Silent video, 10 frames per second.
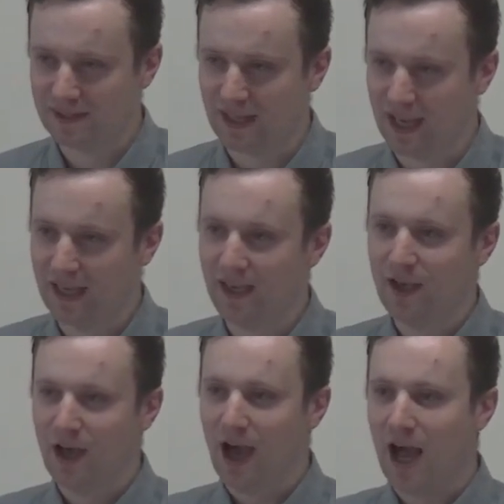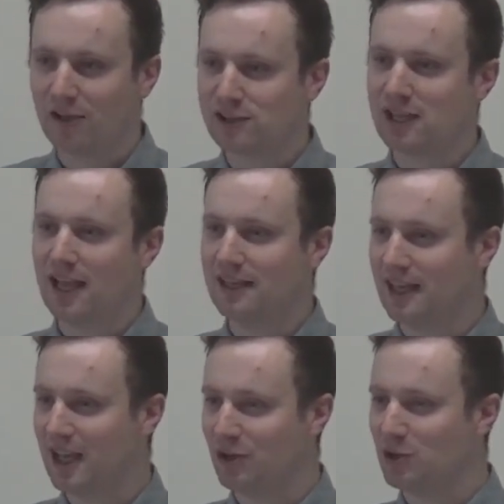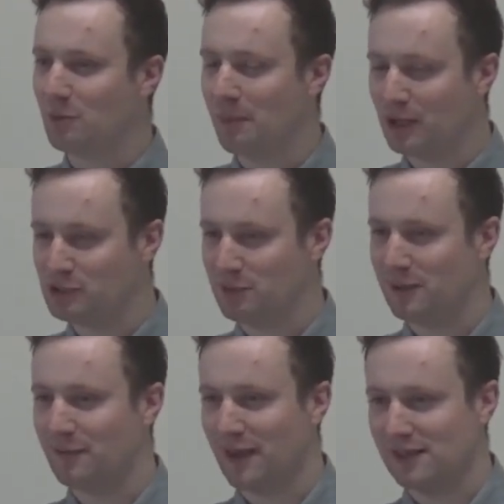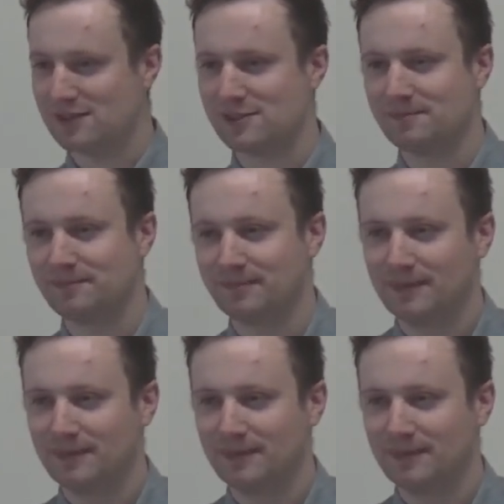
of this day, I'll stand here and you can punch me in the face